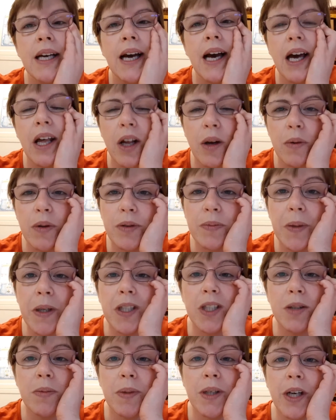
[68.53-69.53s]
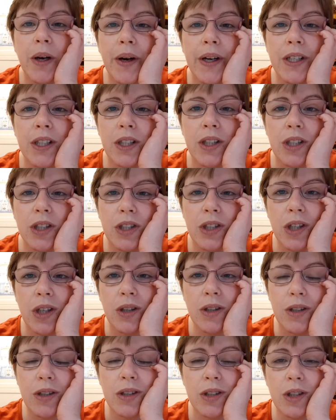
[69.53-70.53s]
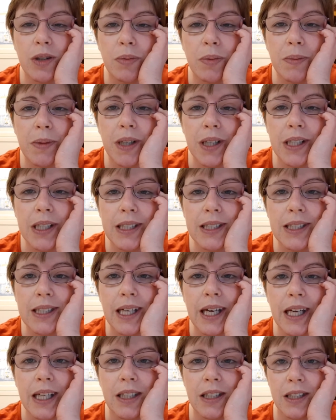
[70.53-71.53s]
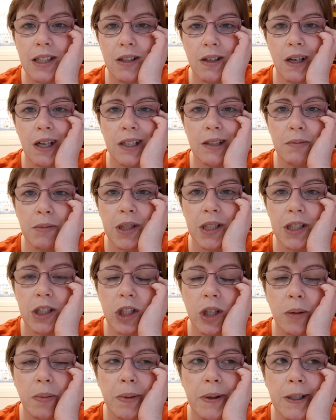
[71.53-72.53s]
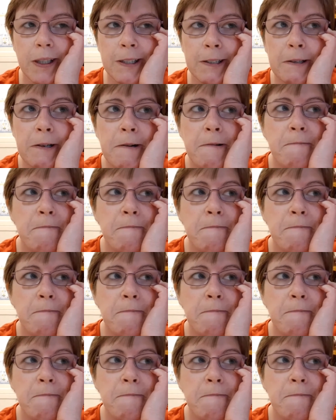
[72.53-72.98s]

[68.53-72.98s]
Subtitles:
And I was supposed to be going to the shop, the supermarket today to do last minute shopping.